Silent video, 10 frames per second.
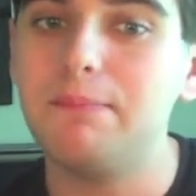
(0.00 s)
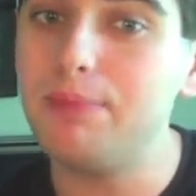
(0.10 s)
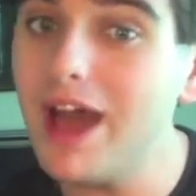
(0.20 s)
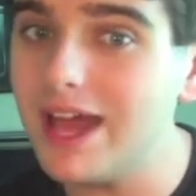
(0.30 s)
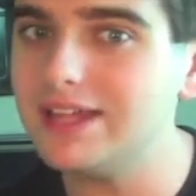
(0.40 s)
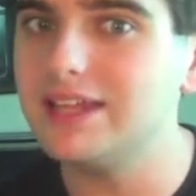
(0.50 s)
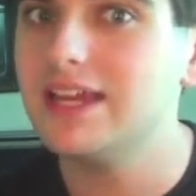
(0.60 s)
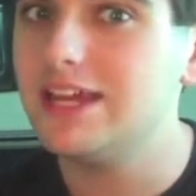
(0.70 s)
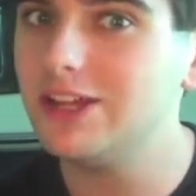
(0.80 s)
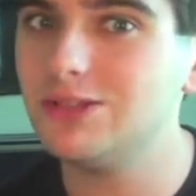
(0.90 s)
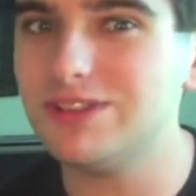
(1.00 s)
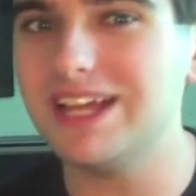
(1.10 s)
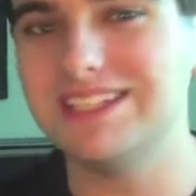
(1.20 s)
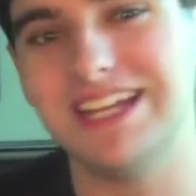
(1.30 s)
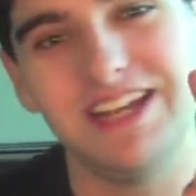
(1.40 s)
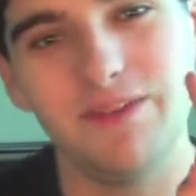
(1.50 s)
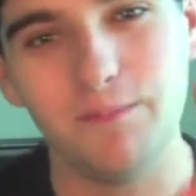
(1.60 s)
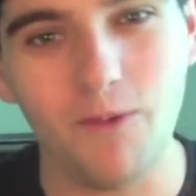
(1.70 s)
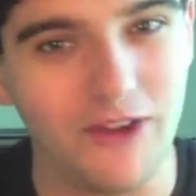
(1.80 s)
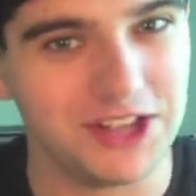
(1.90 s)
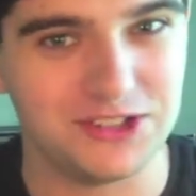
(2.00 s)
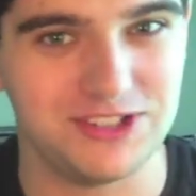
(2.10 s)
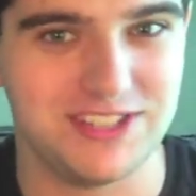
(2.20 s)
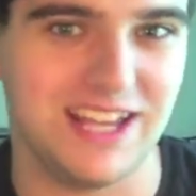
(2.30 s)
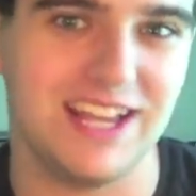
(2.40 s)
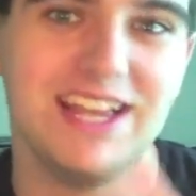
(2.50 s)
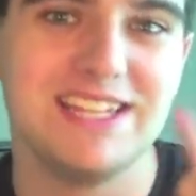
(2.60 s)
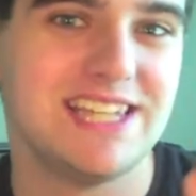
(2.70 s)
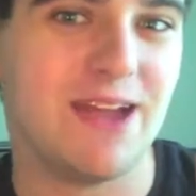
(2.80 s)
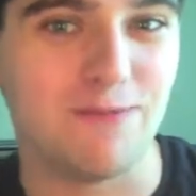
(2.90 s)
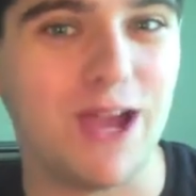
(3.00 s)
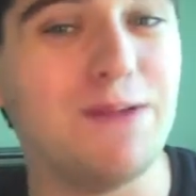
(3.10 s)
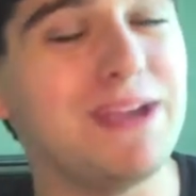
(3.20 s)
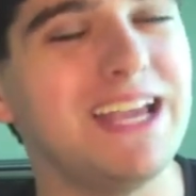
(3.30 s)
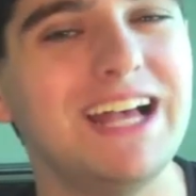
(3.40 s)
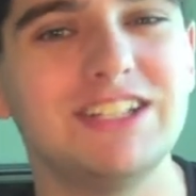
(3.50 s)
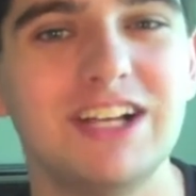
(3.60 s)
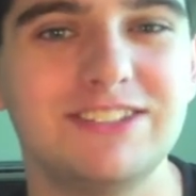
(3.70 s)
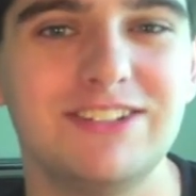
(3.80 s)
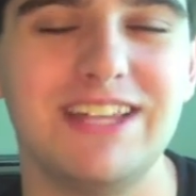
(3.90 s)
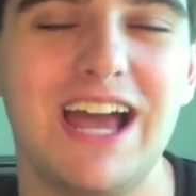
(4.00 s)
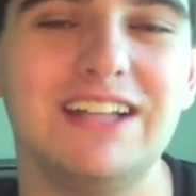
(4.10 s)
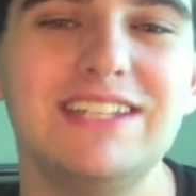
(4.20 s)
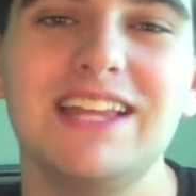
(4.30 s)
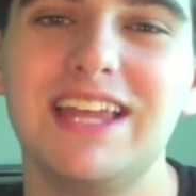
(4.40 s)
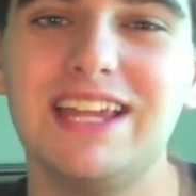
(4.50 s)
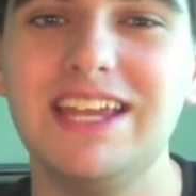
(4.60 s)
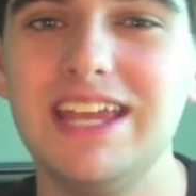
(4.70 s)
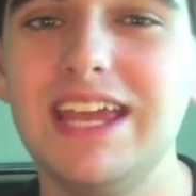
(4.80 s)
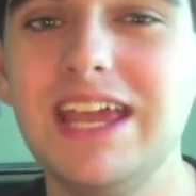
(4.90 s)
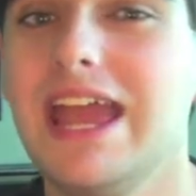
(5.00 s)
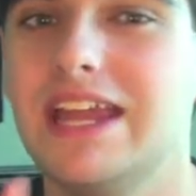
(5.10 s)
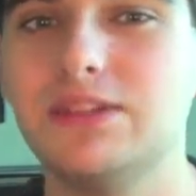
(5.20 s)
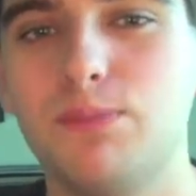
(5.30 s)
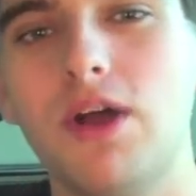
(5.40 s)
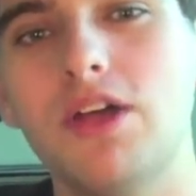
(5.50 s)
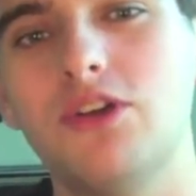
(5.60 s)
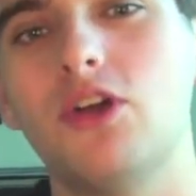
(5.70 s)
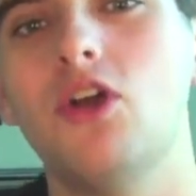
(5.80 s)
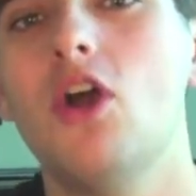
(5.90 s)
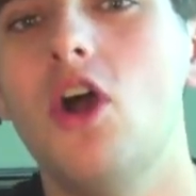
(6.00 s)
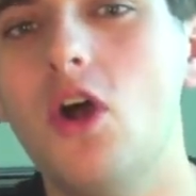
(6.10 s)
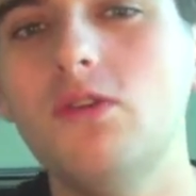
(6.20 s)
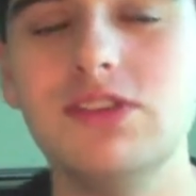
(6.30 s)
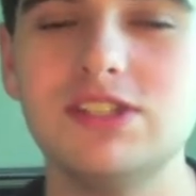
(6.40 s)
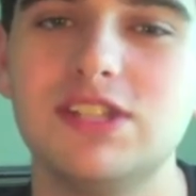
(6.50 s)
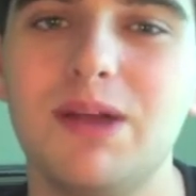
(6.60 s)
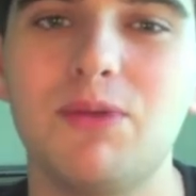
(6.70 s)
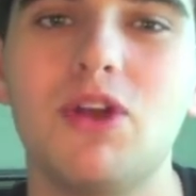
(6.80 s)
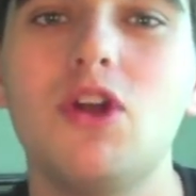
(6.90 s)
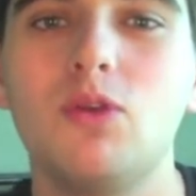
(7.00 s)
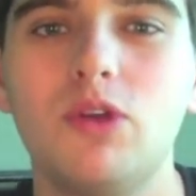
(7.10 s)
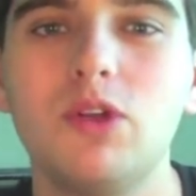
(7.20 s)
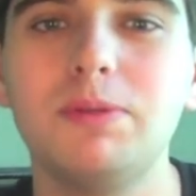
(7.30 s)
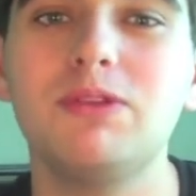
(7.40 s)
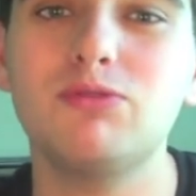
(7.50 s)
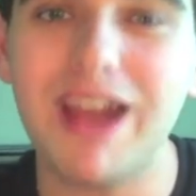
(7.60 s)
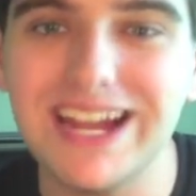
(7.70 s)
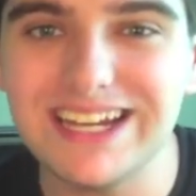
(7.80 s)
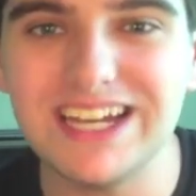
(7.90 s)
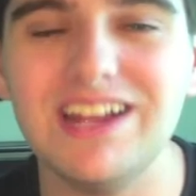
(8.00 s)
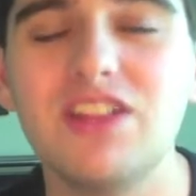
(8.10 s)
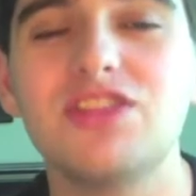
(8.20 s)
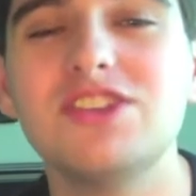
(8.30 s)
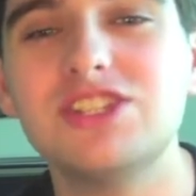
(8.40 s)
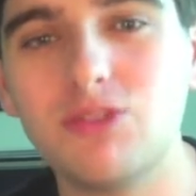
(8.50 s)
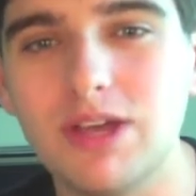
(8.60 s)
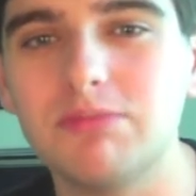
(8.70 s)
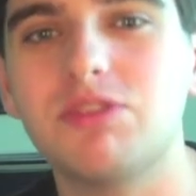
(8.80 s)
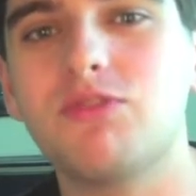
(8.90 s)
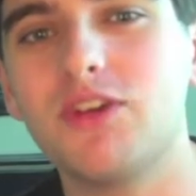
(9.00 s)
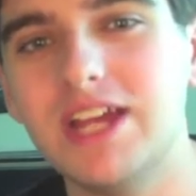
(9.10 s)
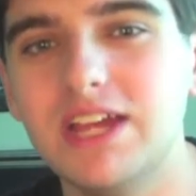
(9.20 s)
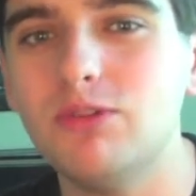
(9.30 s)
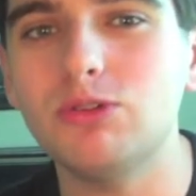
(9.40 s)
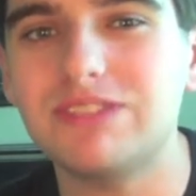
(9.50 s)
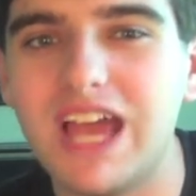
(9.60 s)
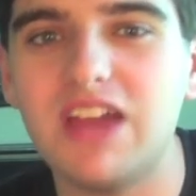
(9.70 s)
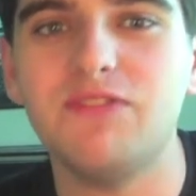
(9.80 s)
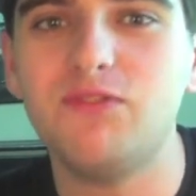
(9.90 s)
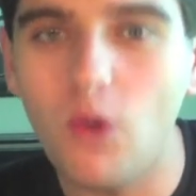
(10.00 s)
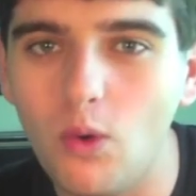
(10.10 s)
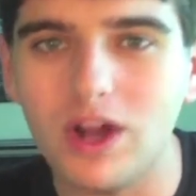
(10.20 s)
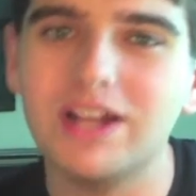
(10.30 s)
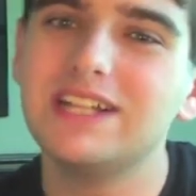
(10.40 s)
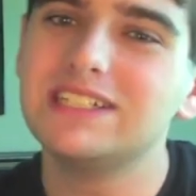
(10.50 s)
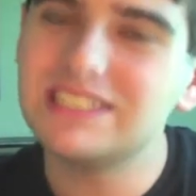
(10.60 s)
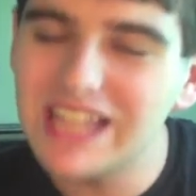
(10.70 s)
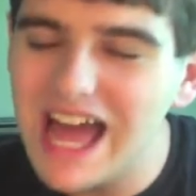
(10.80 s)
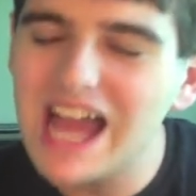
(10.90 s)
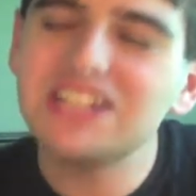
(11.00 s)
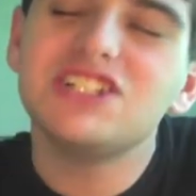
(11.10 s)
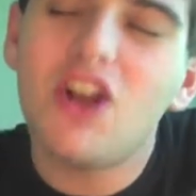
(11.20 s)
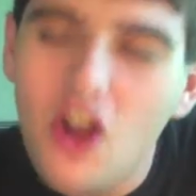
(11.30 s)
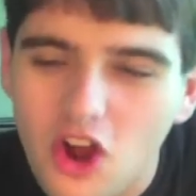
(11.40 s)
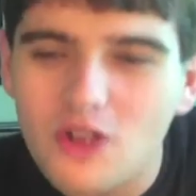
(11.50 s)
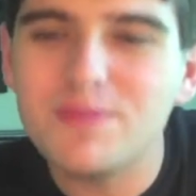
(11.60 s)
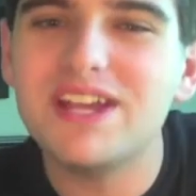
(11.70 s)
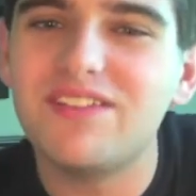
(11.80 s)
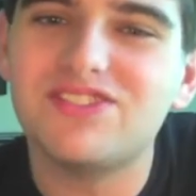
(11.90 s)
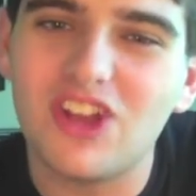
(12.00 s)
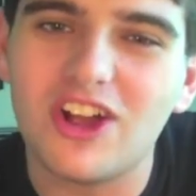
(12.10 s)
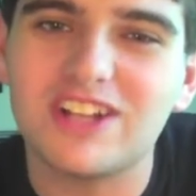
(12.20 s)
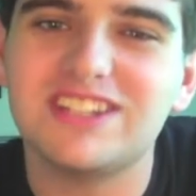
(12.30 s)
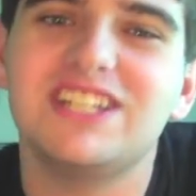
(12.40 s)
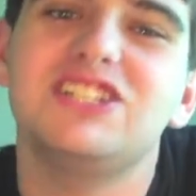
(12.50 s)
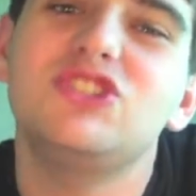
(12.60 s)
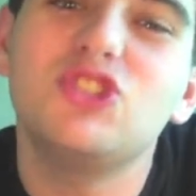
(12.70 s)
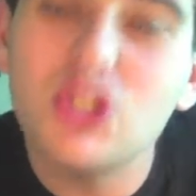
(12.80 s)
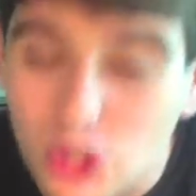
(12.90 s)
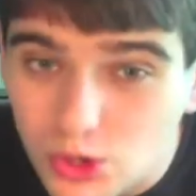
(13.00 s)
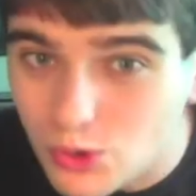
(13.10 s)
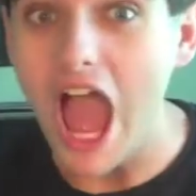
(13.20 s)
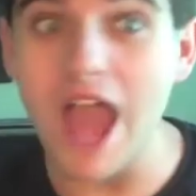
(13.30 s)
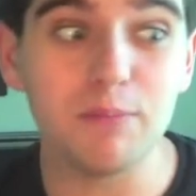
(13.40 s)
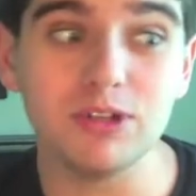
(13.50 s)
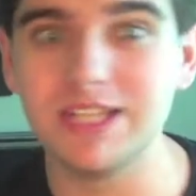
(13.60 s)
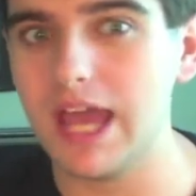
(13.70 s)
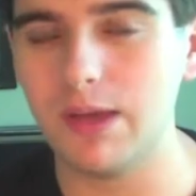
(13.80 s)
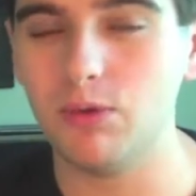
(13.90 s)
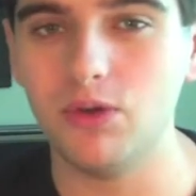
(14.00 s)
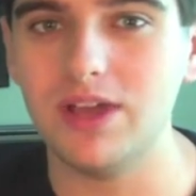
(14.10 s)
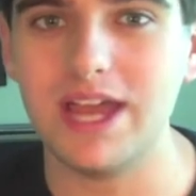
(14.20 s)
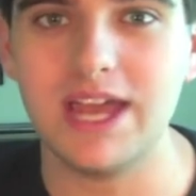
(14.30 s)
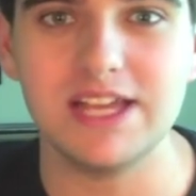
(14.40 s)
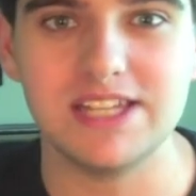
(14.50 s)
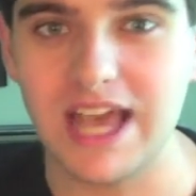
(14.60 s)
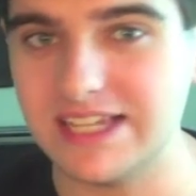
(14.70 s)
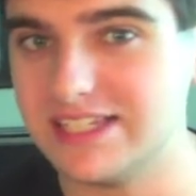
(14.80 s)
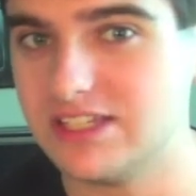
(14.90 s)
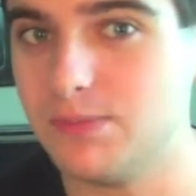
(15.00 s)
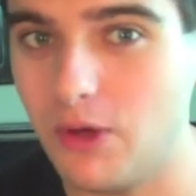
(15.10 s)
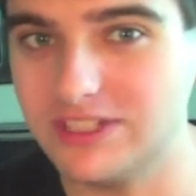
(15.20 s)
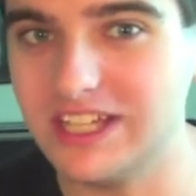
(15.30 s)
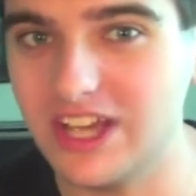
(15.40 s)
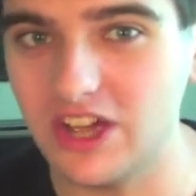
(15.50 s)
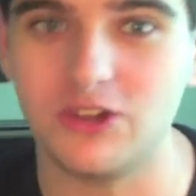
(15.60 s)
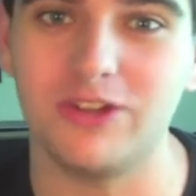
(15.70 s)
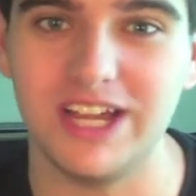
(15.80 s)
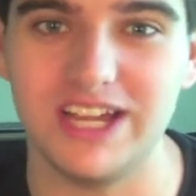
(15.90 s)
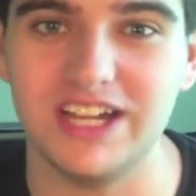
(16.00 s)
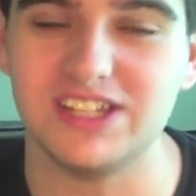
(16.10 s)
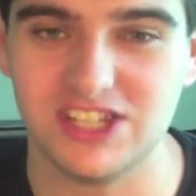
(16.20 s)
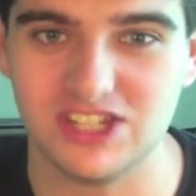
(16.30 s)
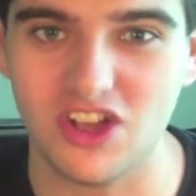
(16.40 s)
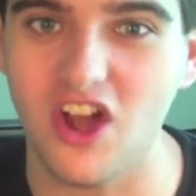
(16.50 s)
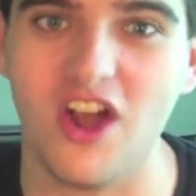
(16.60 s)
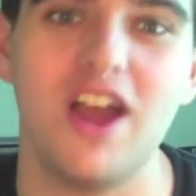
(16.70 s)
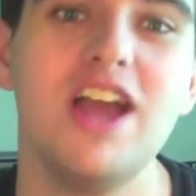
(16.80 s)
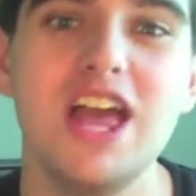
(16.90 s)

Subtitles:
But here's where things get even more interesting. Sam Raimi has also announced that he and his brother, over the summer, will be writing the script for Evil Dead 4 / Army of Darkness 2. And Bruce Campbell has supposedly agreed to star.